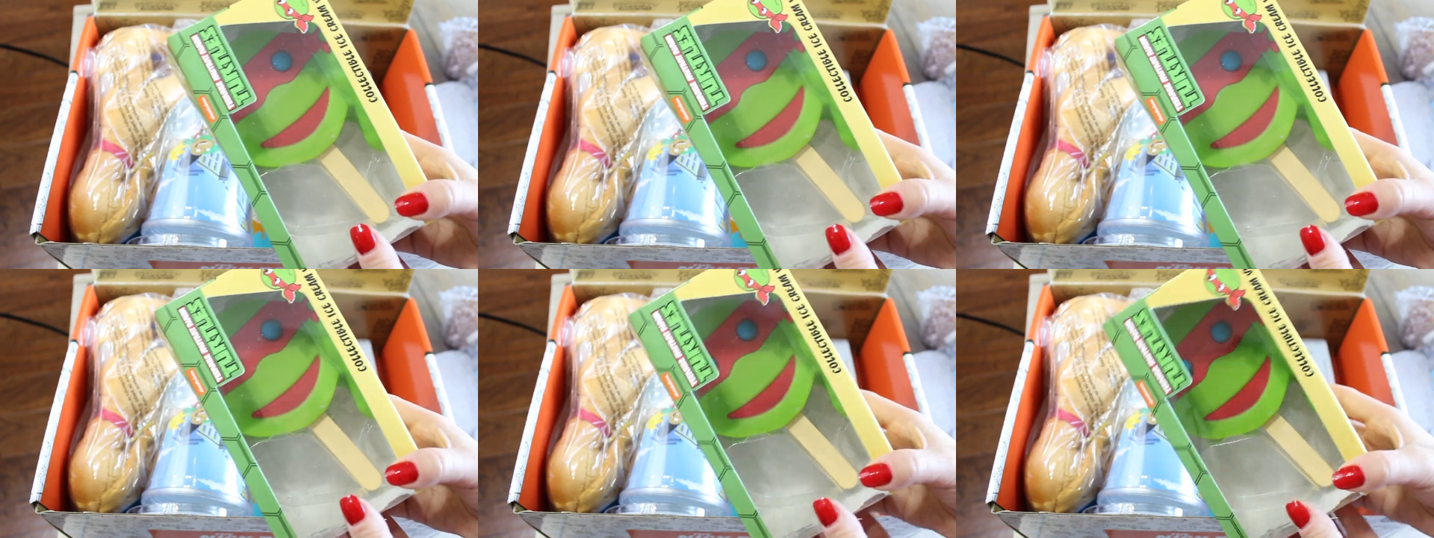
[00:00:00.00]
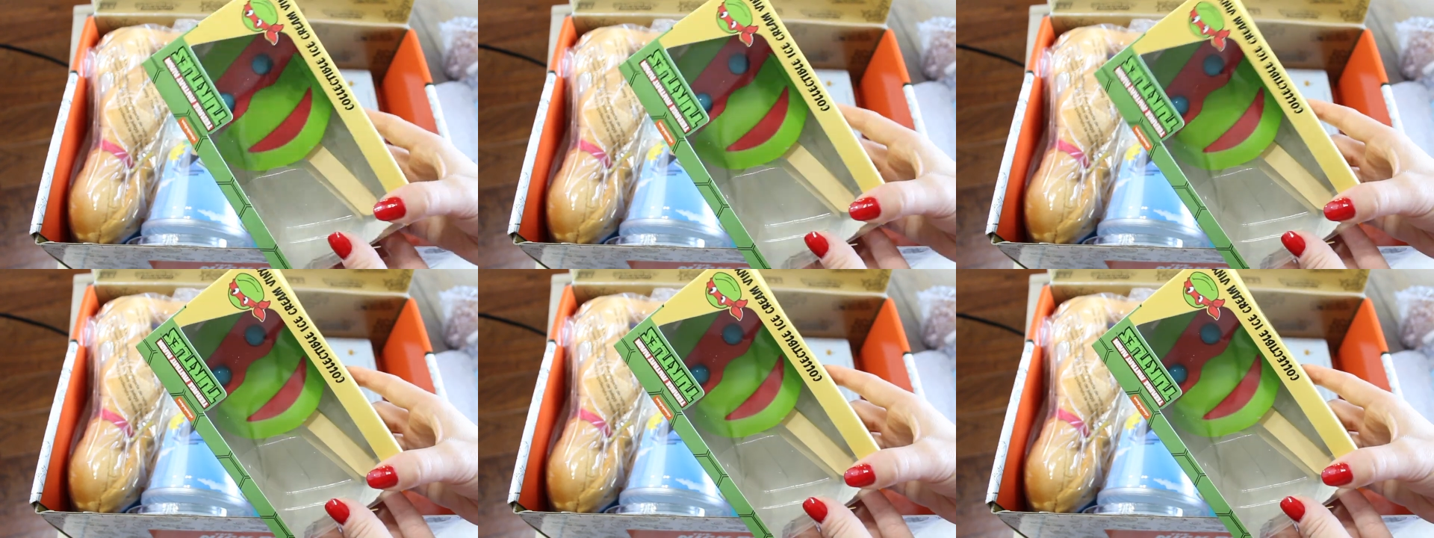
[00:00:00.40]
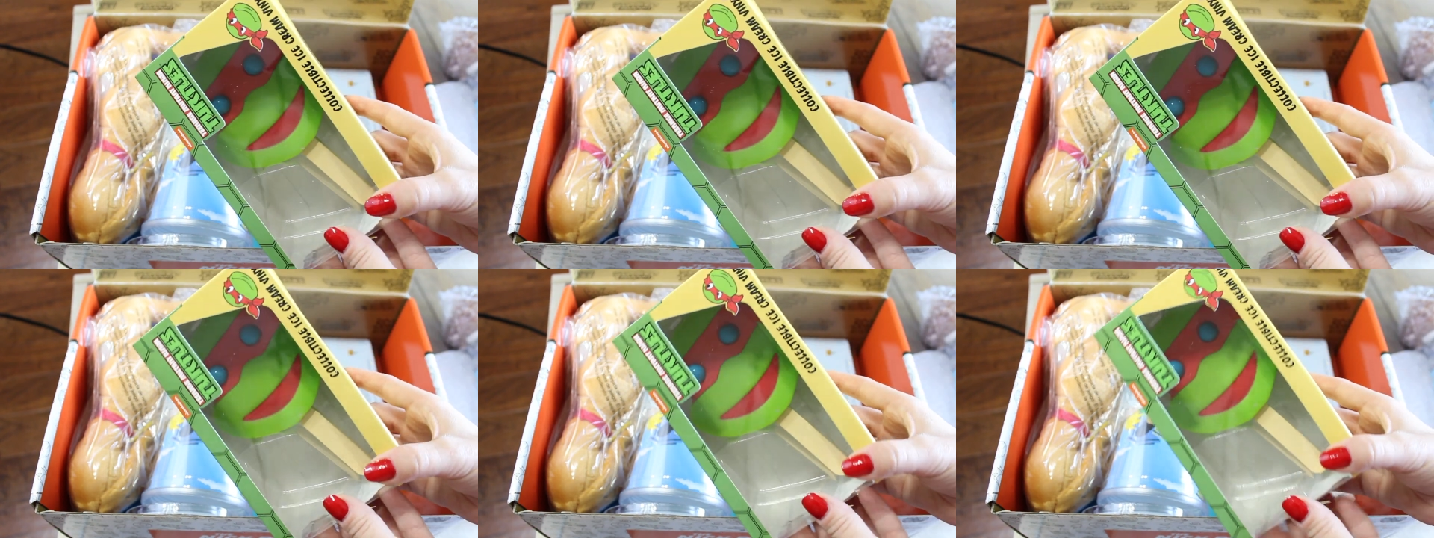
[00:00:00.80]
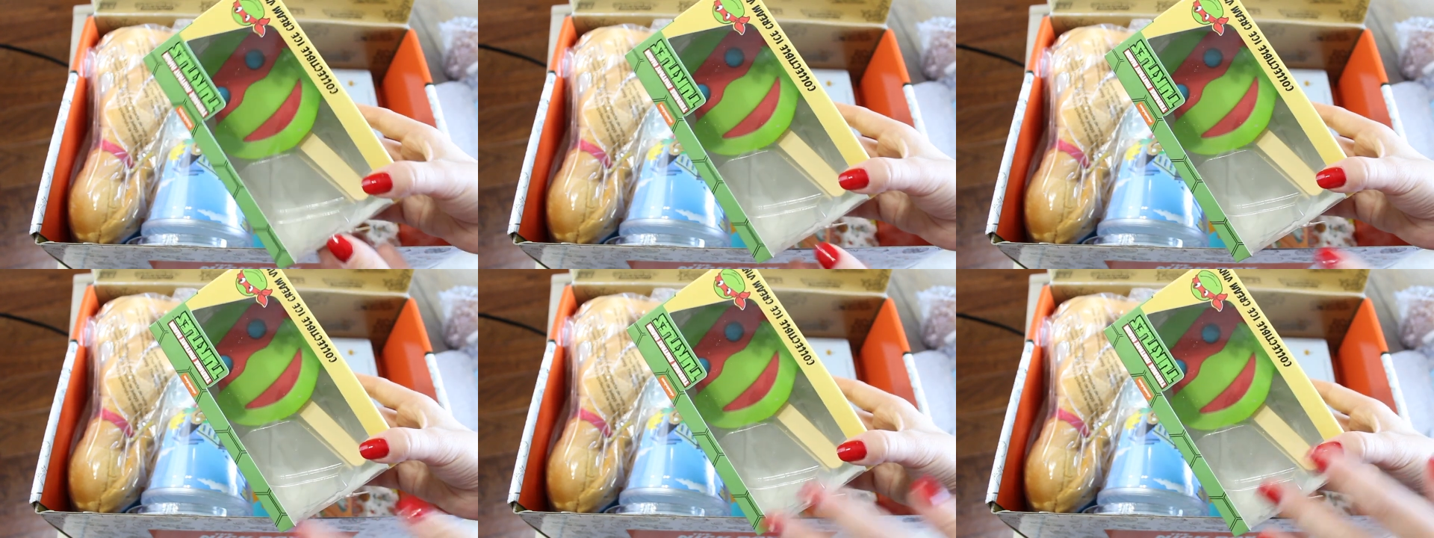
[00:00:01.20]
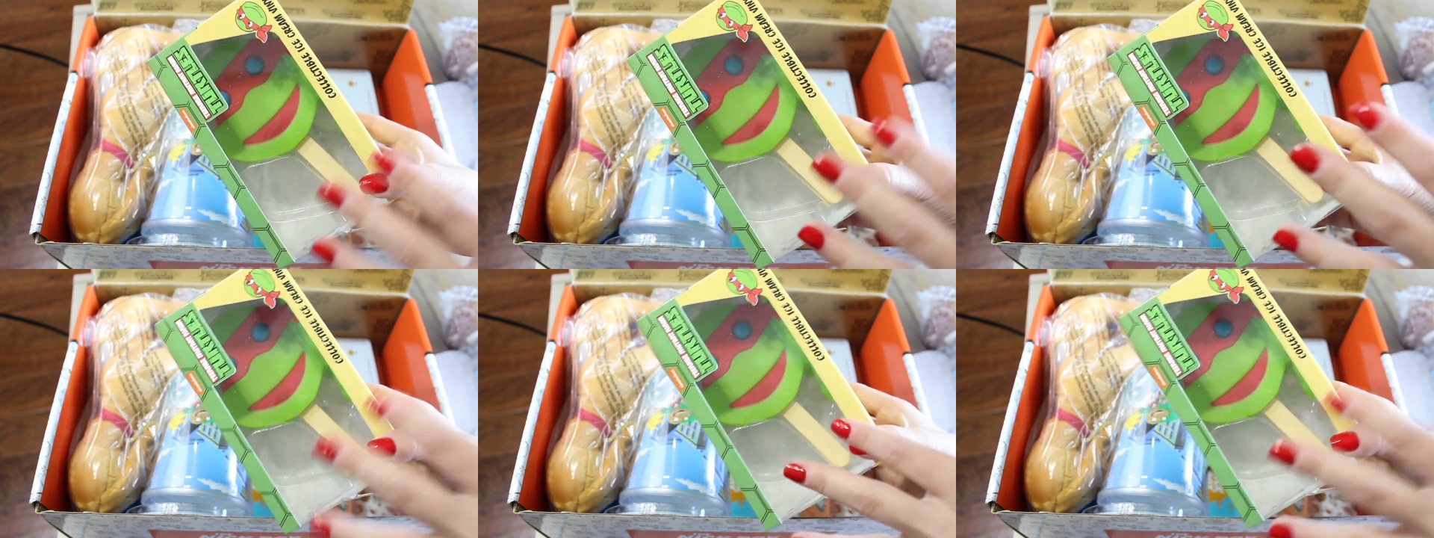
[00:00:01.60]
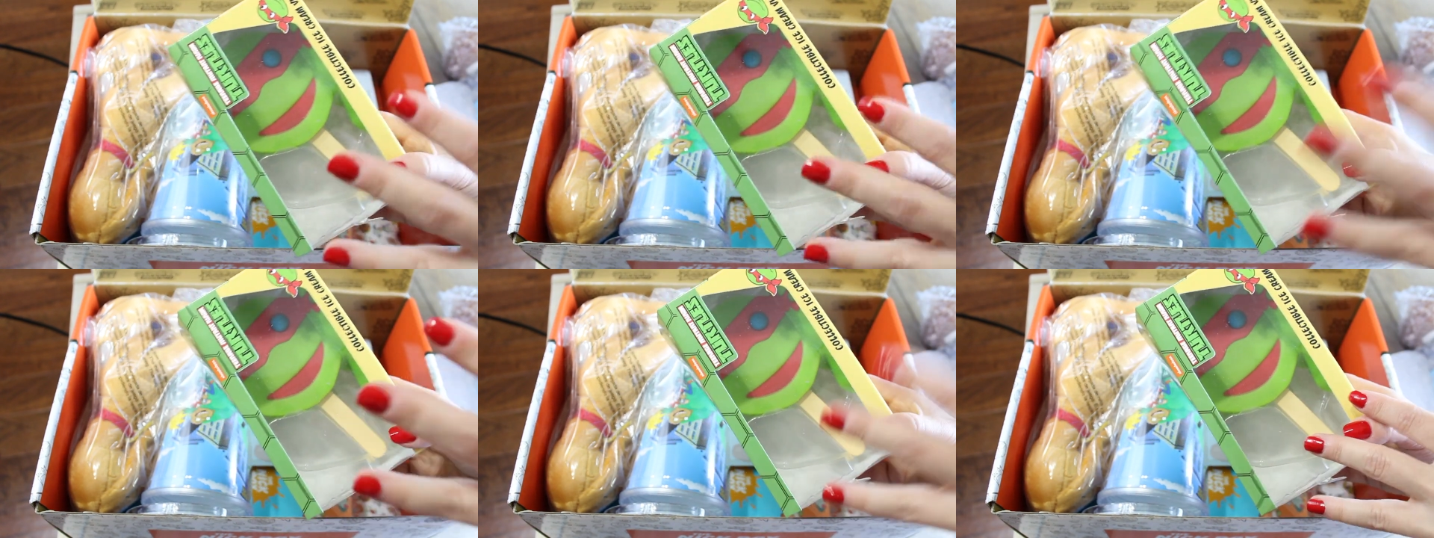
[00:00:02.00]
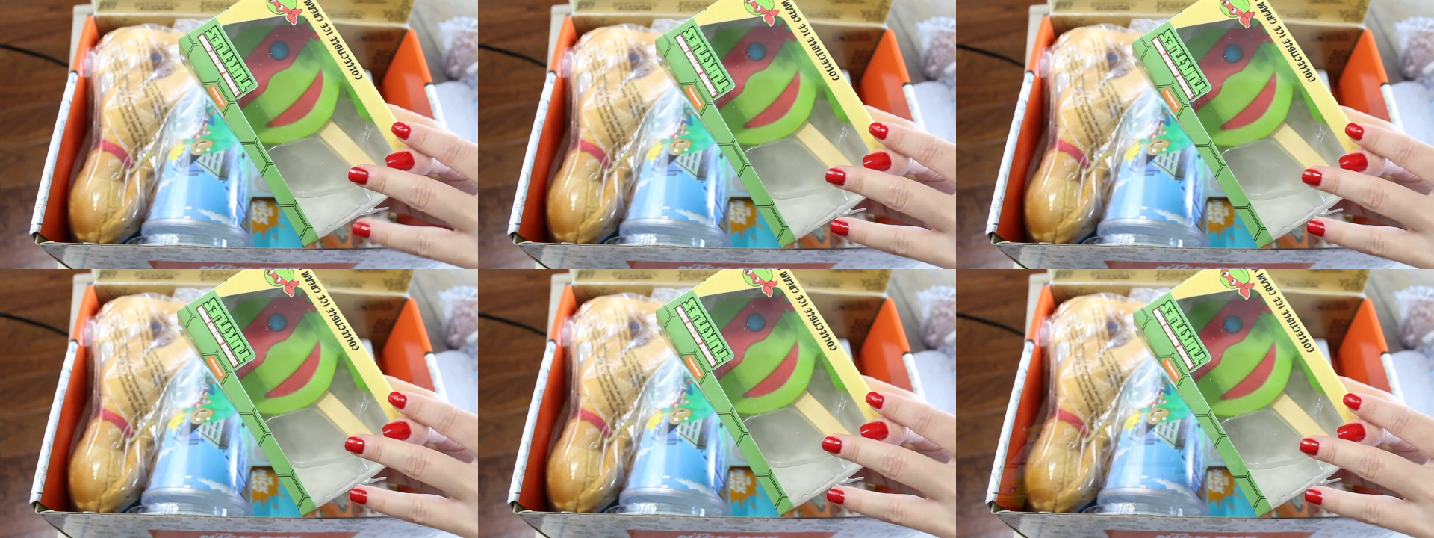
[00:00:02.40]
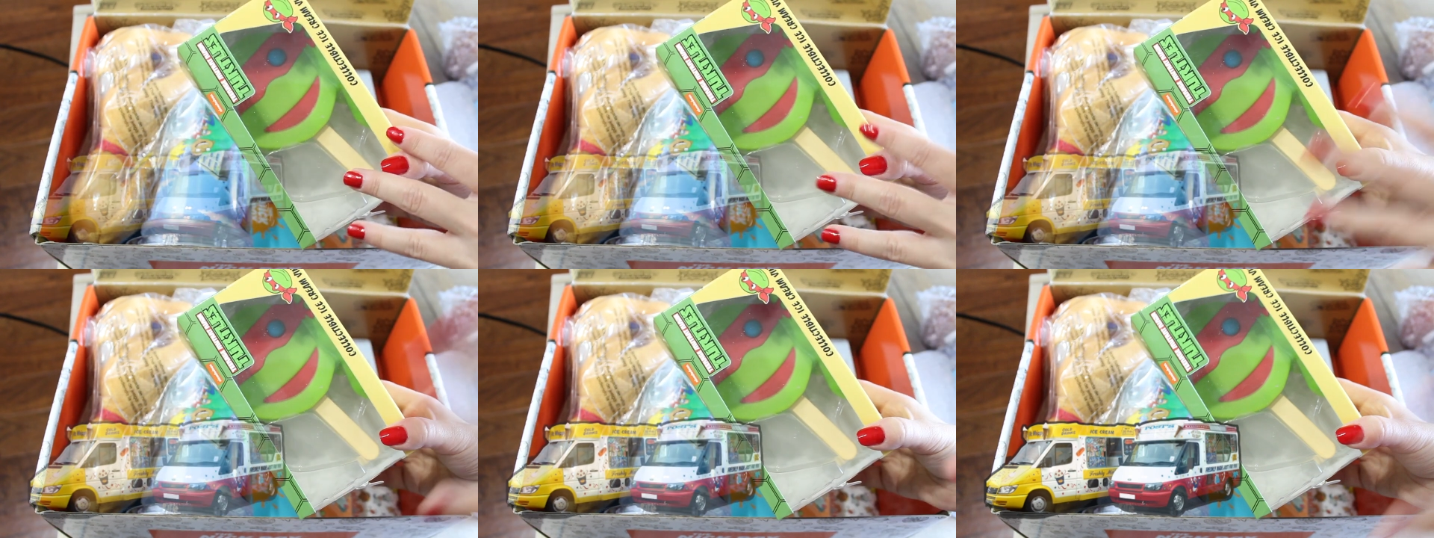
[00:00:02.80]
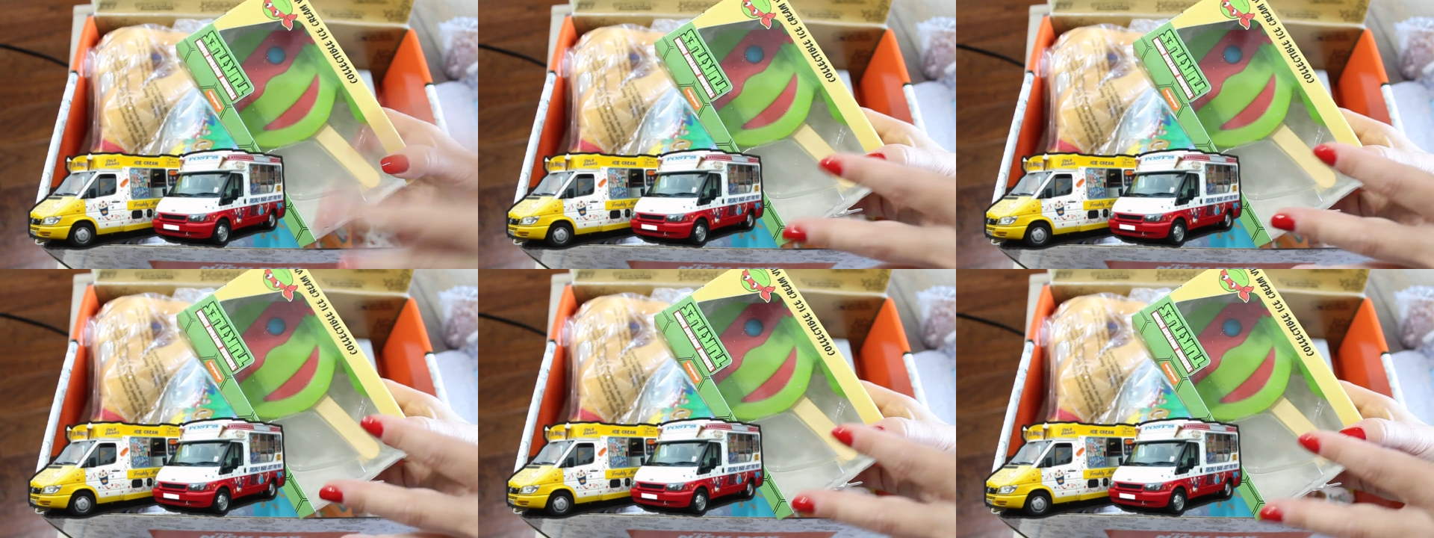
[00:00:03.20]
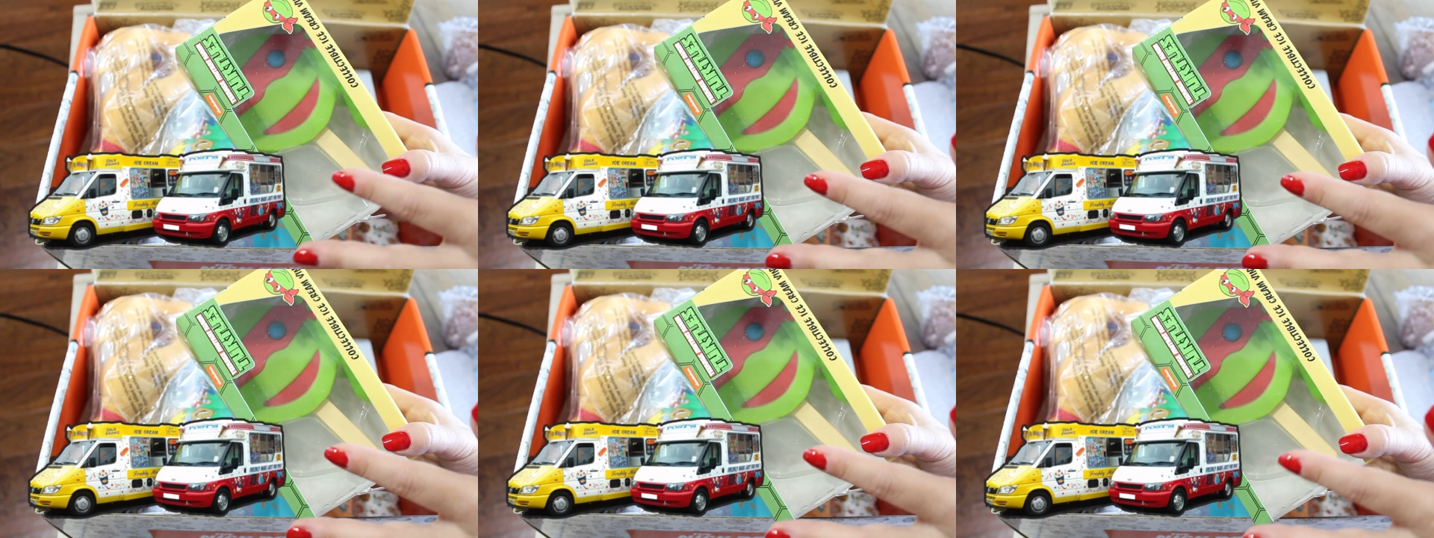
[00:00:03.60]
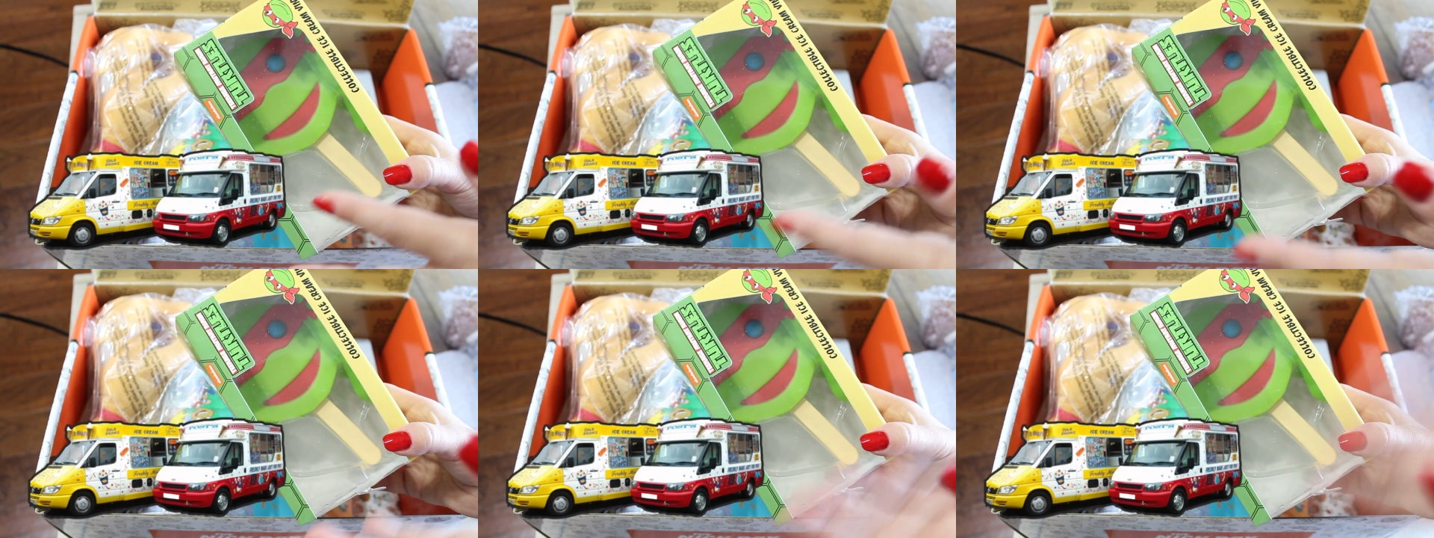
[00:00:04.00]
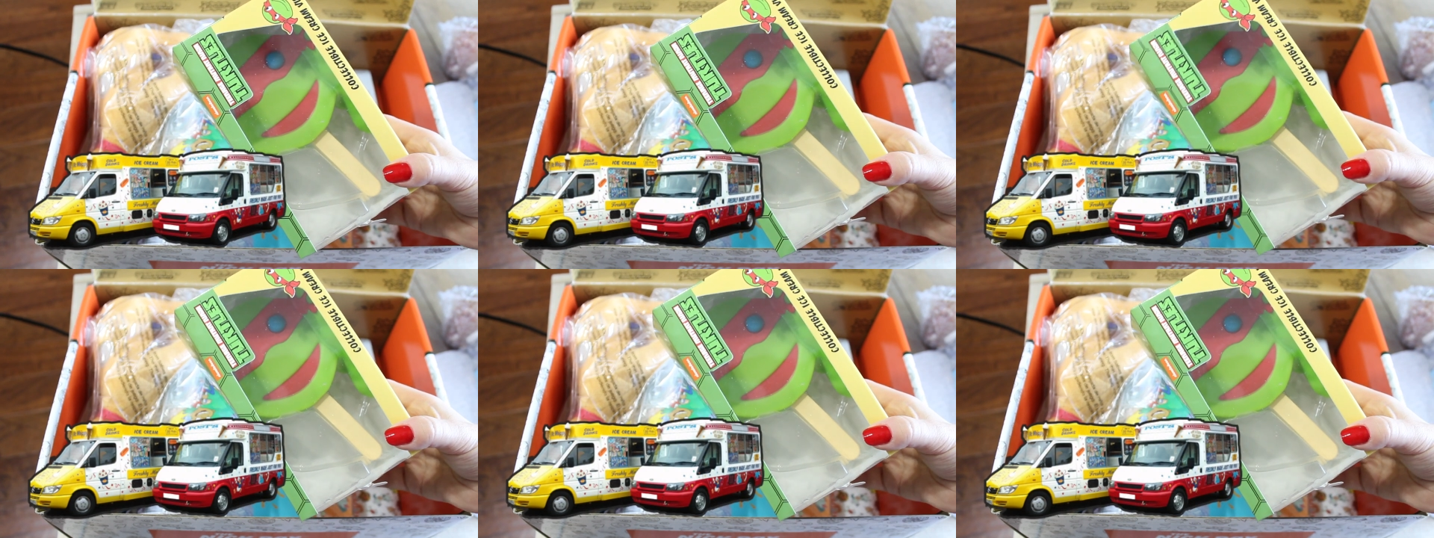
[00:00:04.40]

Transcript: Nobody's mouth can be seen.